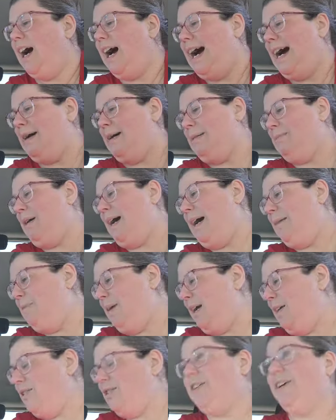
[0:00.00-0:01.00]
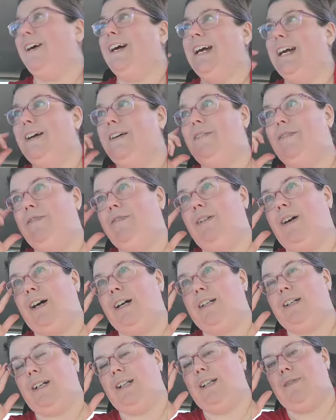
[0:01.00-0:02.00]
Um, I'm not sure if
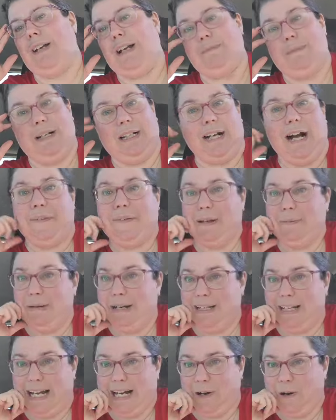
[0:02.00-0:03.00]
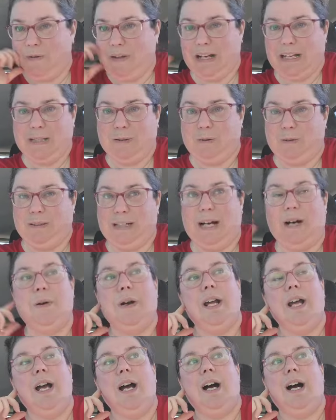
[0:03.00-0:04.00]
our Dollarama got them in yet or they sold out.
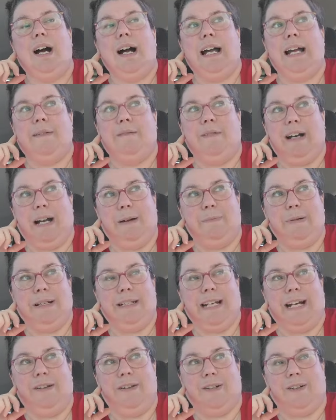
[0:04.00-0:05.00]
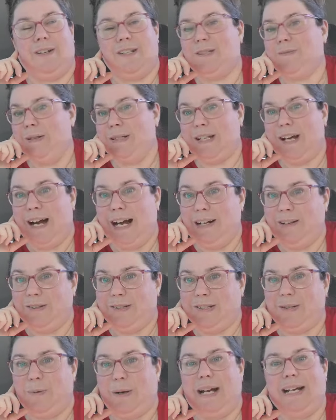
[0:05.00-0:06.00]
I went up and down the Christmas
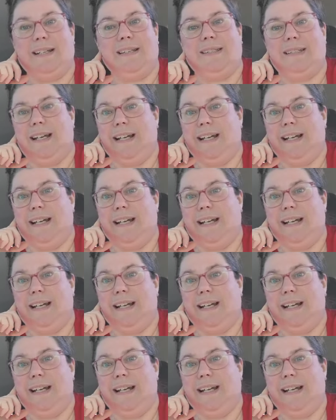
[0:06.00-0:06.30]
aisles twice.